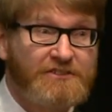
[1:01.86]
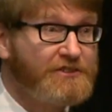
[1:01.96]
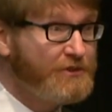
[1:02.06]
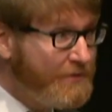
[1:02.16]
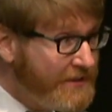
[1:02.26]
to
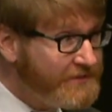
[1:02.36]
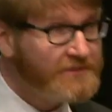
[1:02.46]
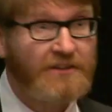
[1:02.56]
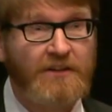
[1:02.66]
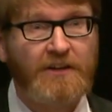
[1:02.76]
do
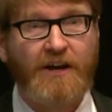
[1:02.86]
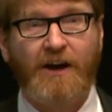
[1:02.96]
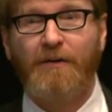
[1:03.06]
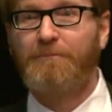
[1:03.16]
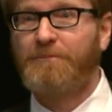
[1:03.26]
this.
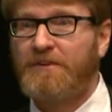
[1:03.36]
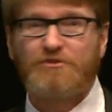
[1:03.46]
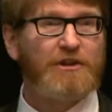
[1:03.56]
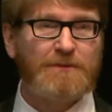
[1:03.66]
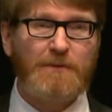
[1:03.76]
Um, it's great to be